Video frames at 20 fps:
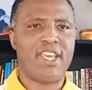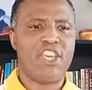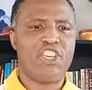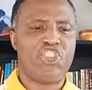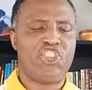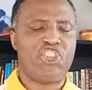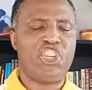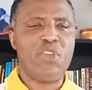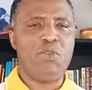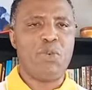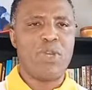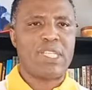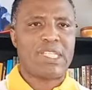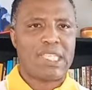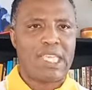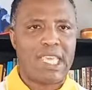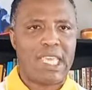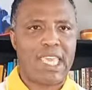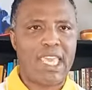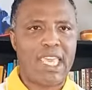She
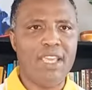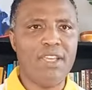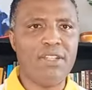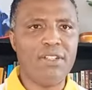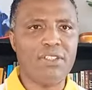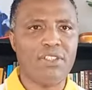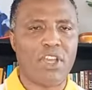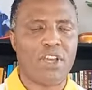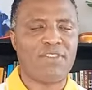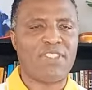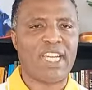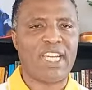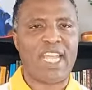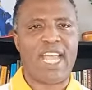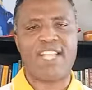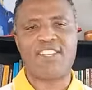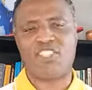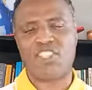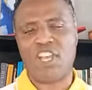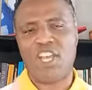was healed of the
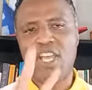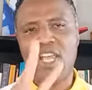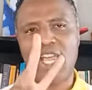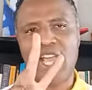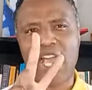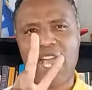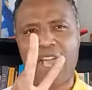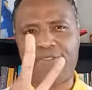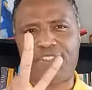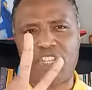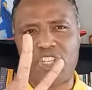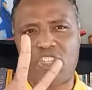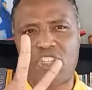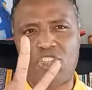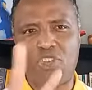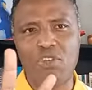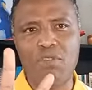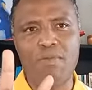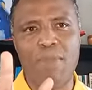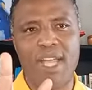cancer. After
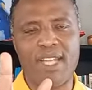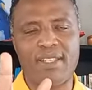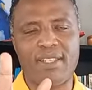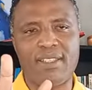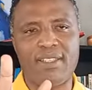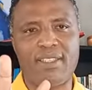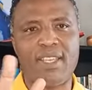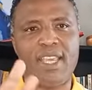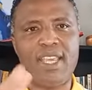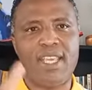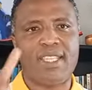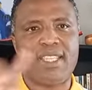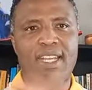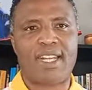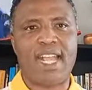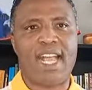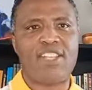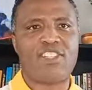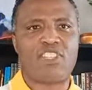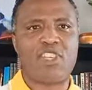two months, the
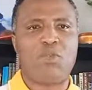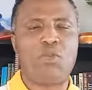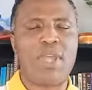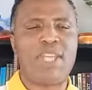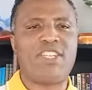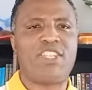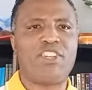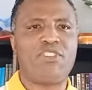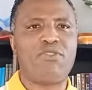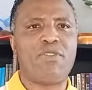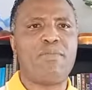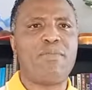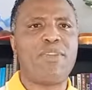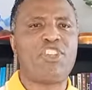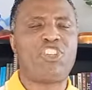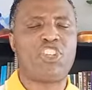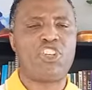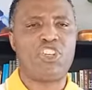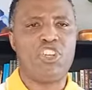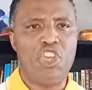cancer went in
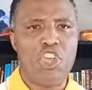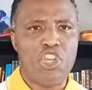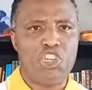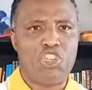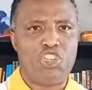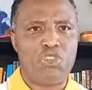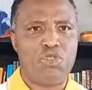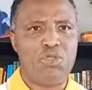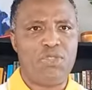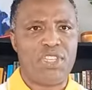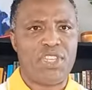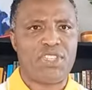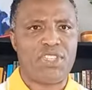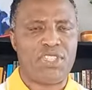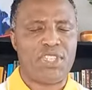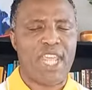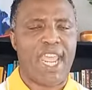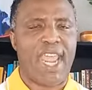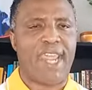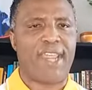remission to
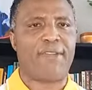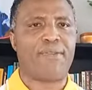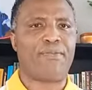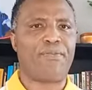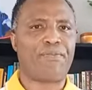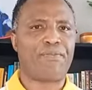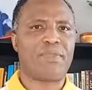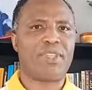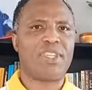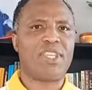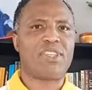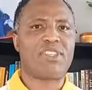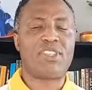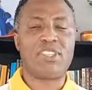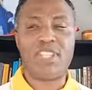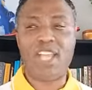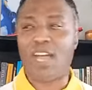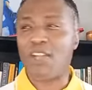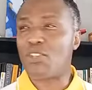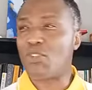this day. This
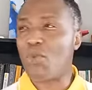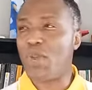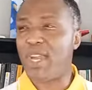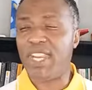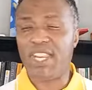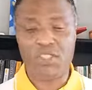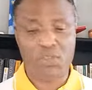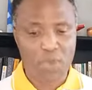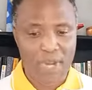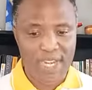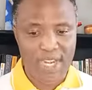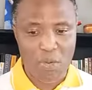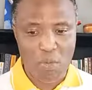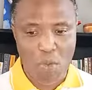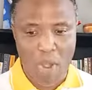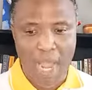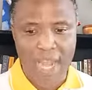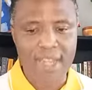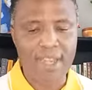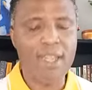is now
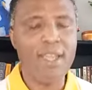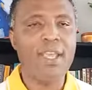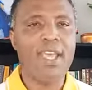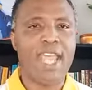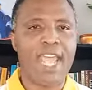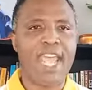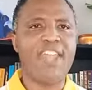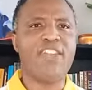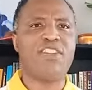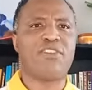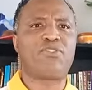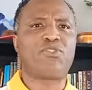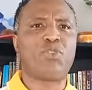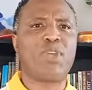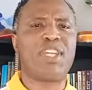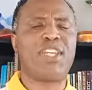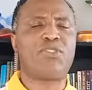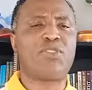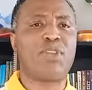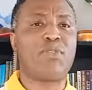2021, end of
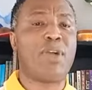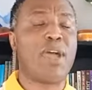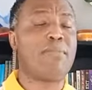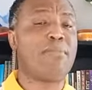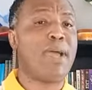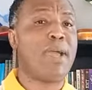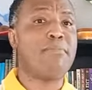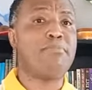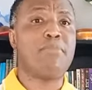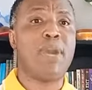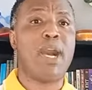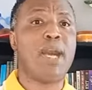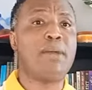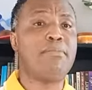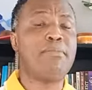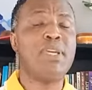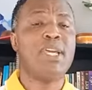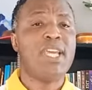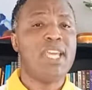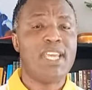2021. My
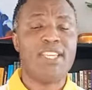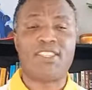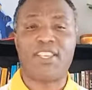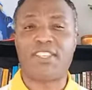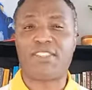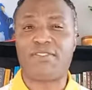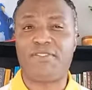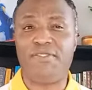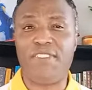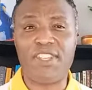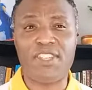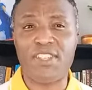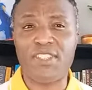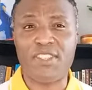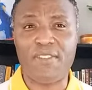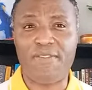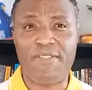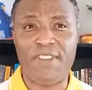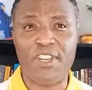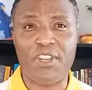mom is as fit as
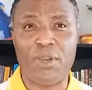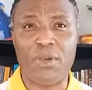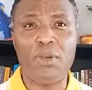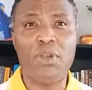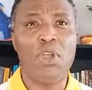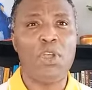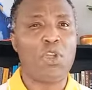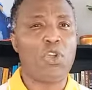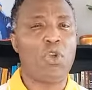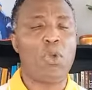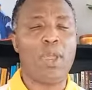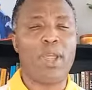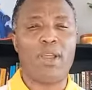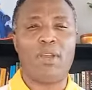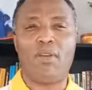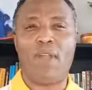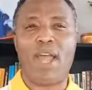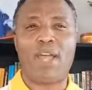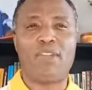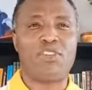a fiddle, going
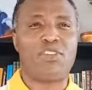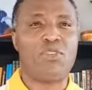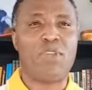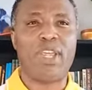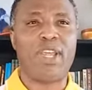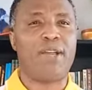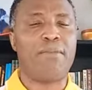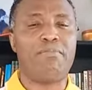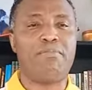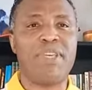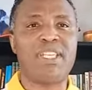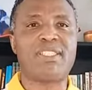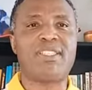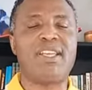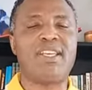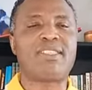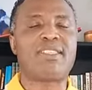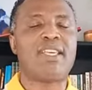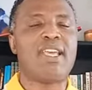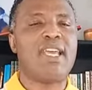around doing her
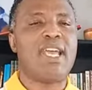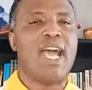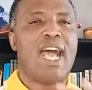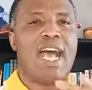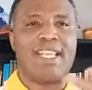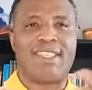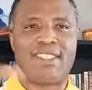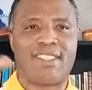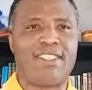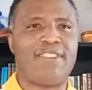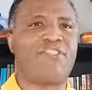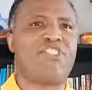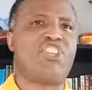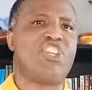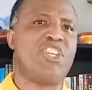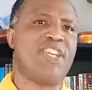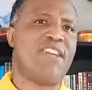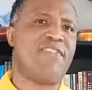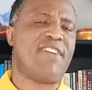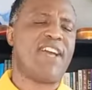business as if
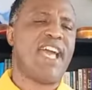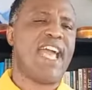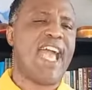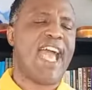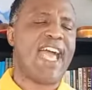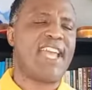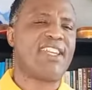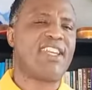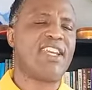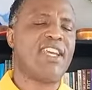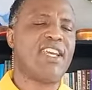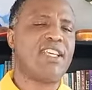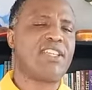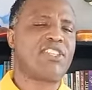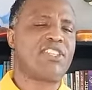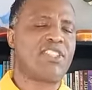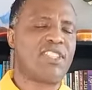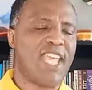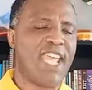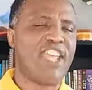she never had
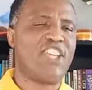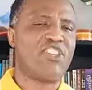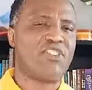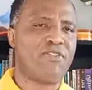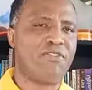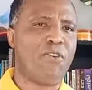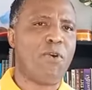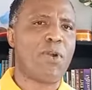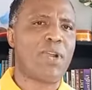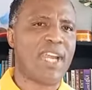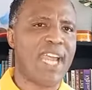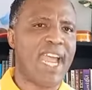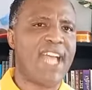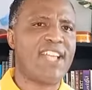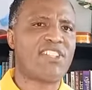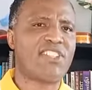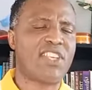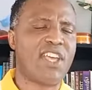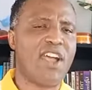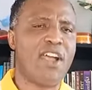stage 4
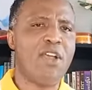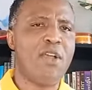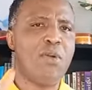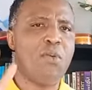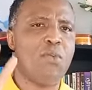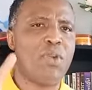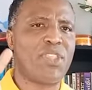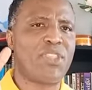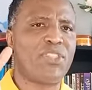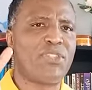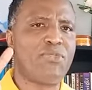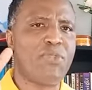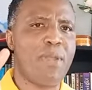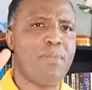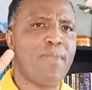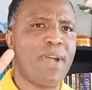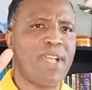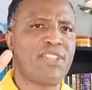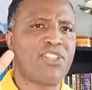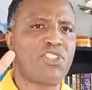cancer with three
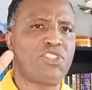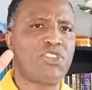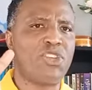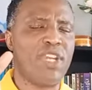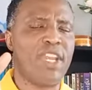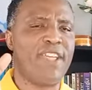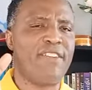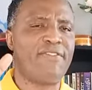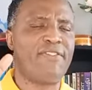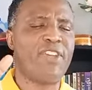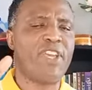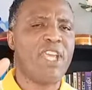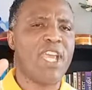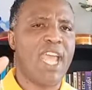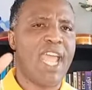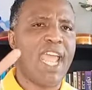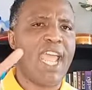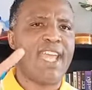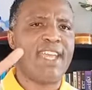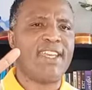months to live
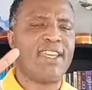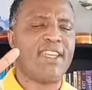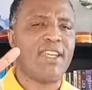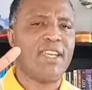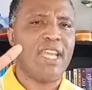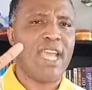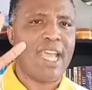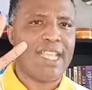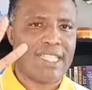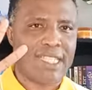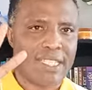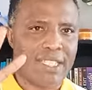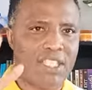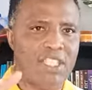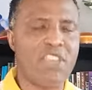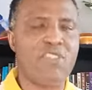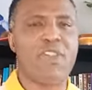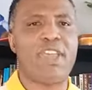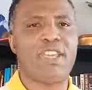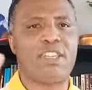and a
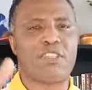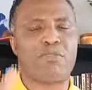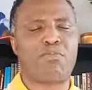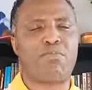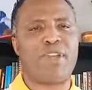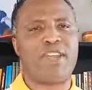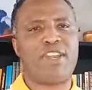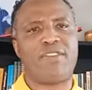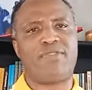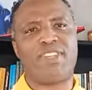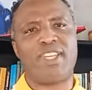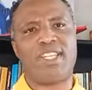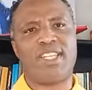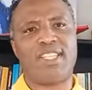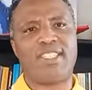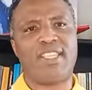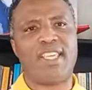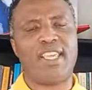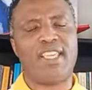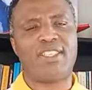serious spread of the
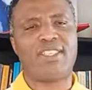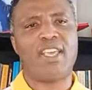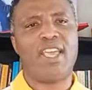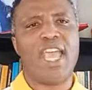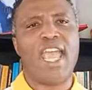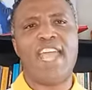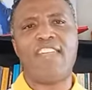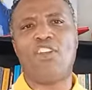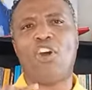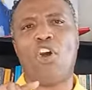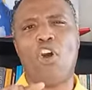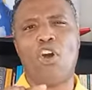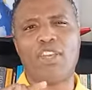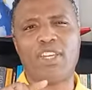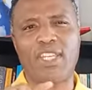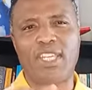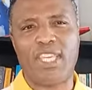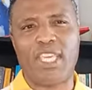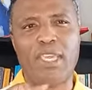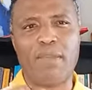disease and
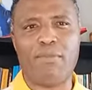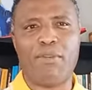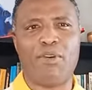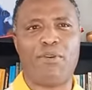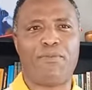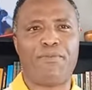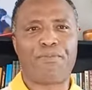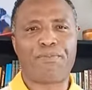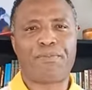on chemo.